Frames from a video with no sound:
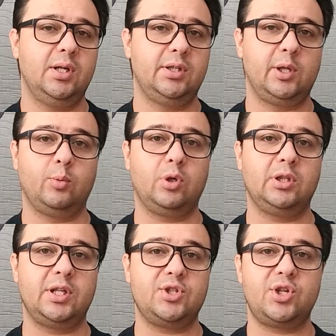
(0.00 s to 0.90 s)
The
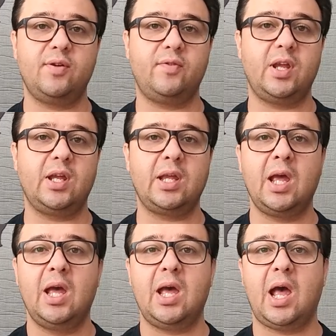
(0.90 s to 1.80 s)
world is shifting,
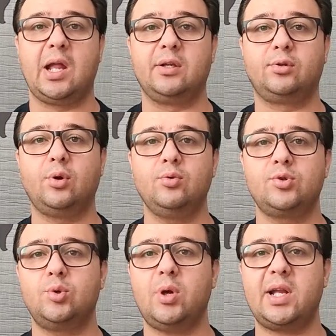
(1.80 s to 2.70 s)
and those
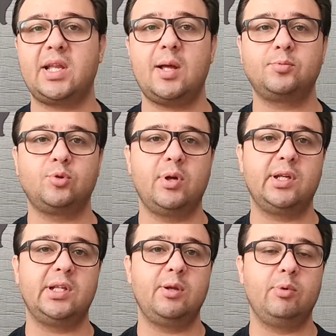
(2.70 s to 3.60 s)
who adapt
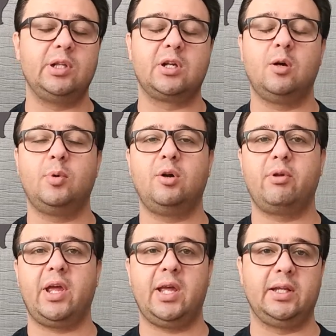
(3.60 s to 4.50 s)
quickly will come out
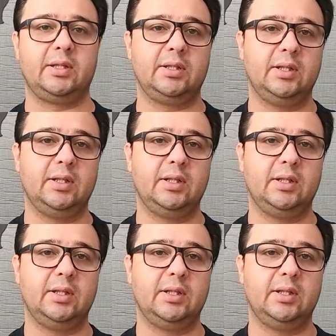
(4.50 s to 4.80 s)
ahead.